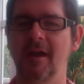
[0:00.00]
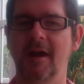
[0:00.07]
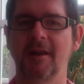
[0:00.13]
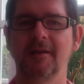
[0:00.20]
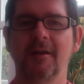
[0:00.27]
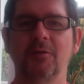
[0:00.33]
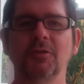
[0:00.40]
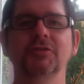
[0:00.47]

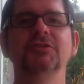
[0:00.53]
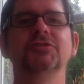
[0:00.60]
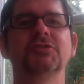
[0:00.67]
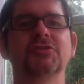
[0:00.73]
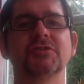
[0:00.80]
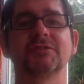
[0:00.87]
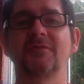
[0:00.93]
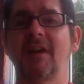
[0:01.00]
And I want you to
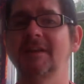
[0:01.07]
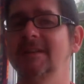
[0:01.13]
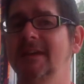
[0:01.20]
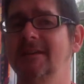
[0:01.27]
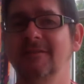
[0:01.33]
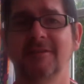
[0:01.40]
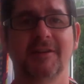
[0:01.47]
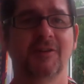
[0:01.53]
just find
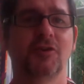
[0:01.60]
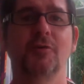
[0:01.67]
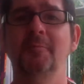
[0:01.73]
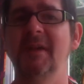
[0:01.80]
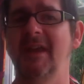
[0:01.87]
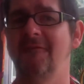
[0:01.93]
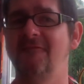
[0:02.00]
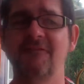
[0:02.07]
anything. It could
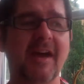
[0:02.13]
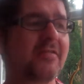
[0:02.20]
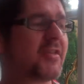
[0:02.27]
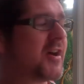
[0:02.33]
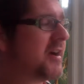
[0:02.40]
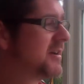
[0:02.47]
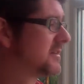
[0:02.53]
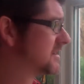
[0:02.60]
be a
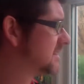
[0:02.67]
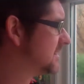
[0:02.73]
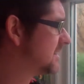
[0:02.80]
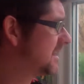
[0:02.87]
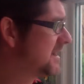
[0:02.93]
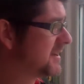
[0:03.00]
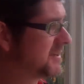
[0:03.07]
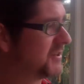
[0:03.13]
feather, a
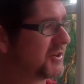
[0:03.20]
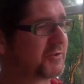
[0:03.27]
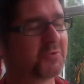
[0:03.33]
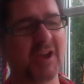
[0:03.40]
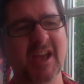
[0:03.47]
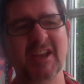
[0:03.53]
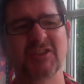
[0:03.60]
stick, you know.